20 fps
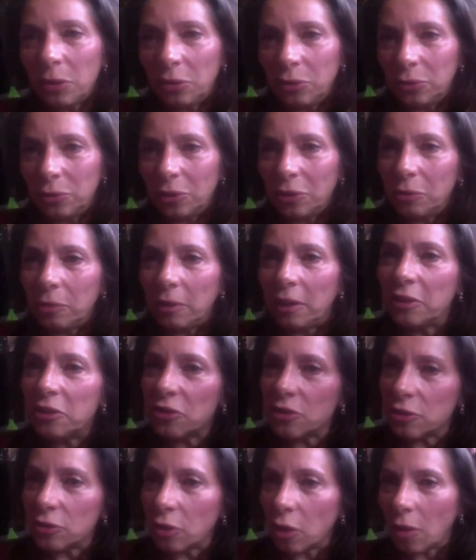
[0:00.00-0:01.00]
brought me
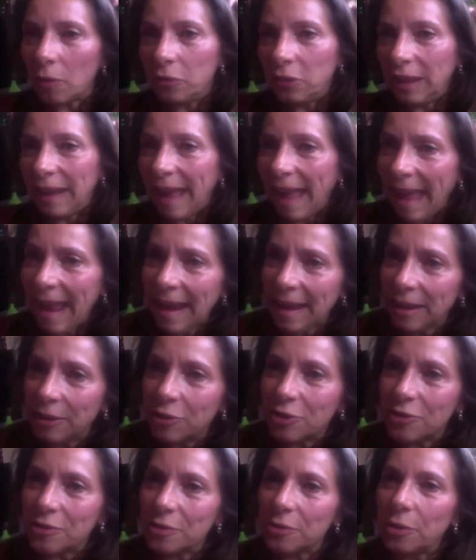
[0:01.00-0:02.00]
to the question of
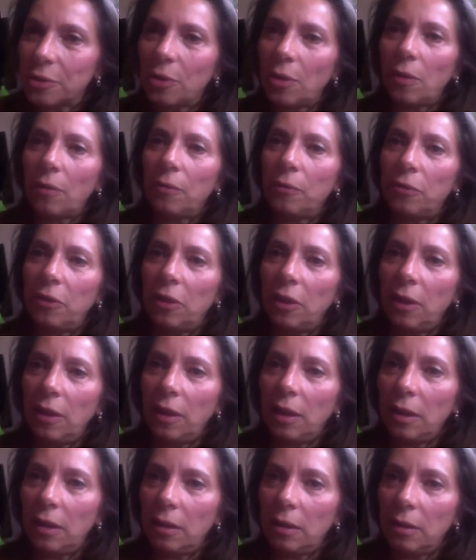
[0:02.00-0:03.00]
the age of
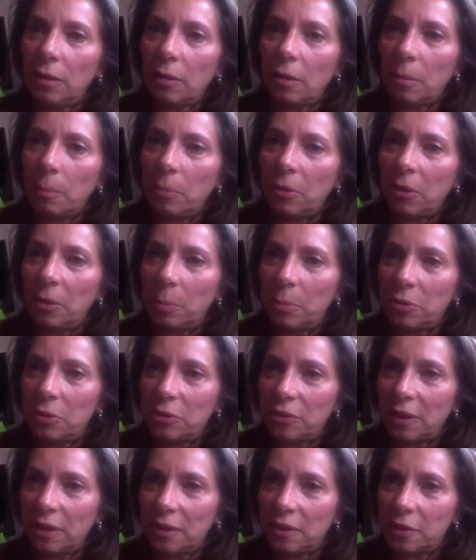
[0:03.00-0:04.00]
the
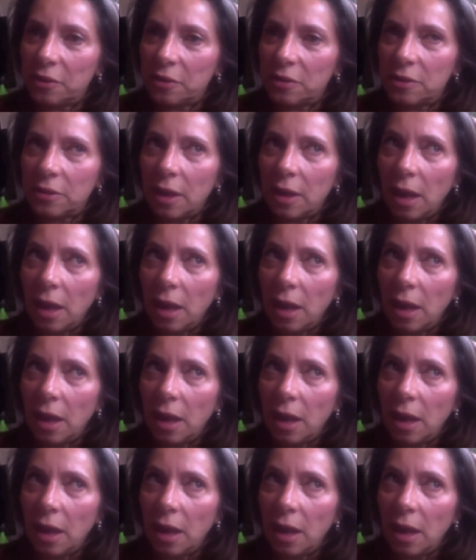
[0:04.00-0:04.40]
perpetrators.